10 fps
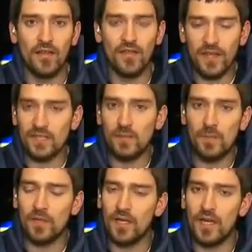these
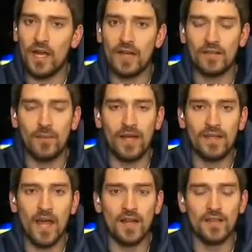people here at the
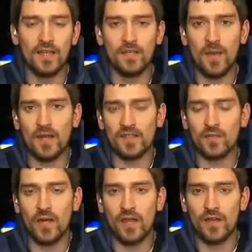Maidan, at the Independence
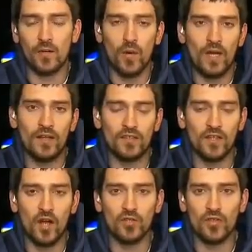Square, they are willing
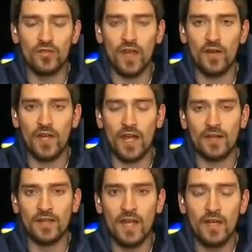to go to the very
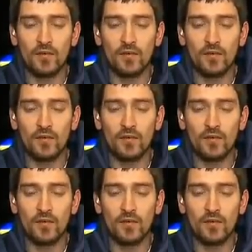end.